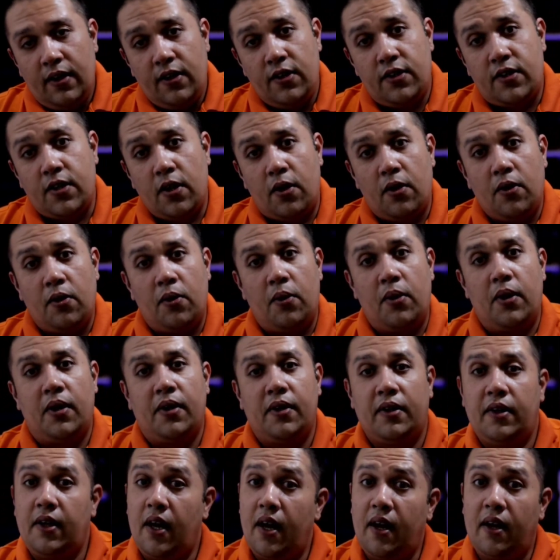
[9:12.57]
So
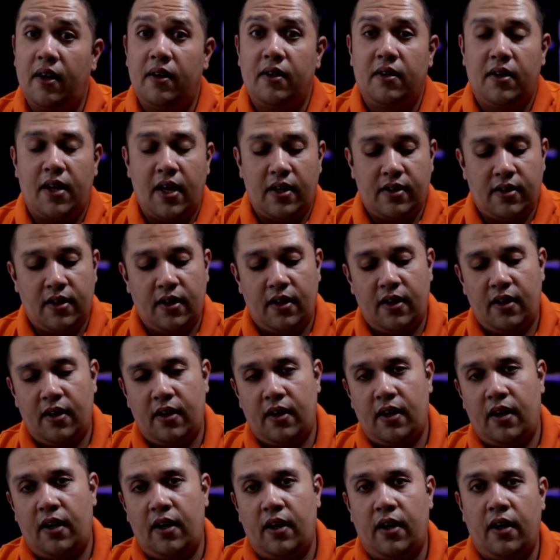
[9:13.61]
yeah, that's
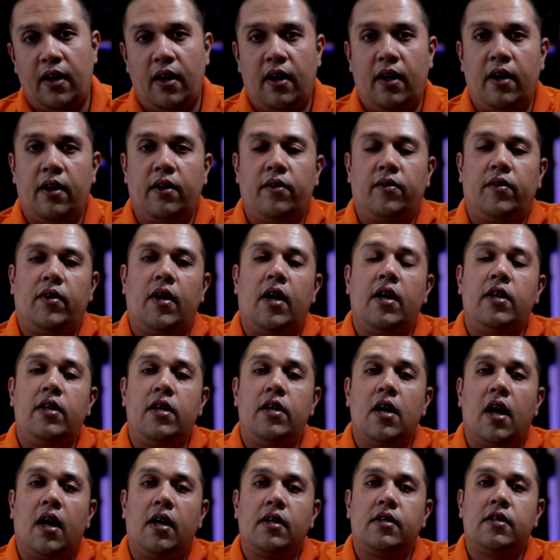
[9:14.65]
a
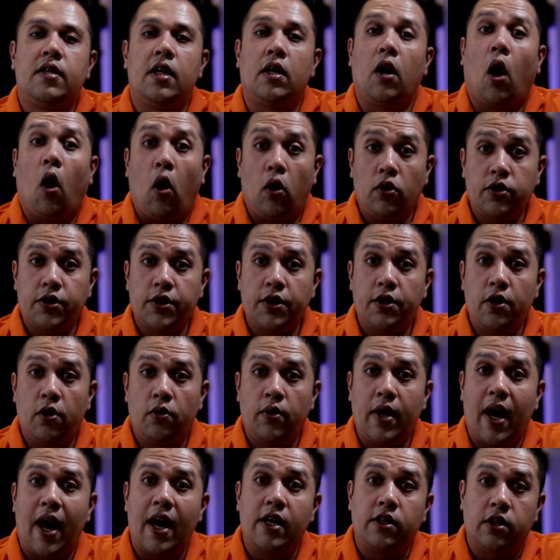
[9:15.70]
yard sale, also
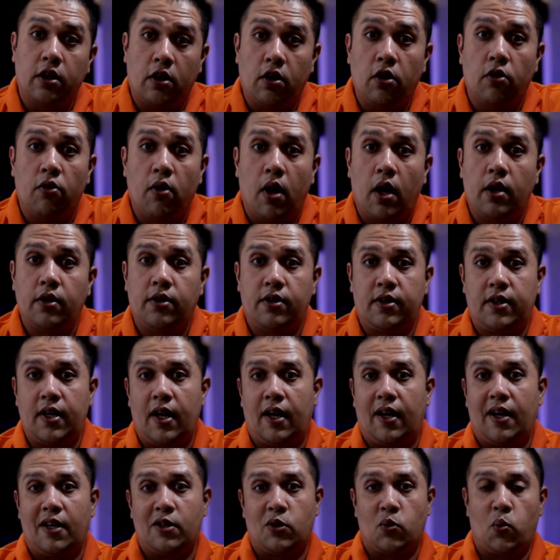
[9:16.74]
known as a garage
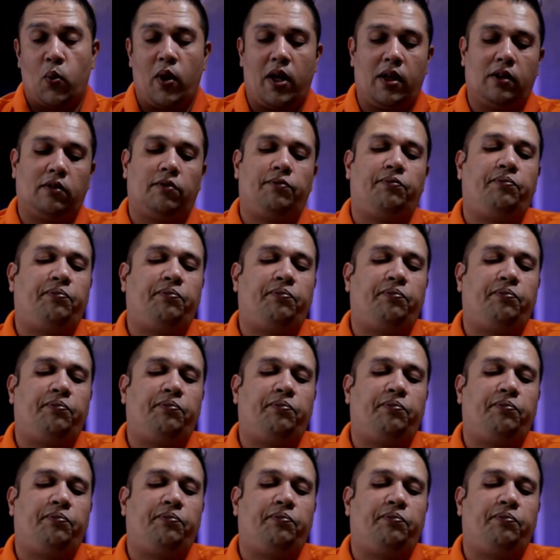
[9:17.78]
sale as well.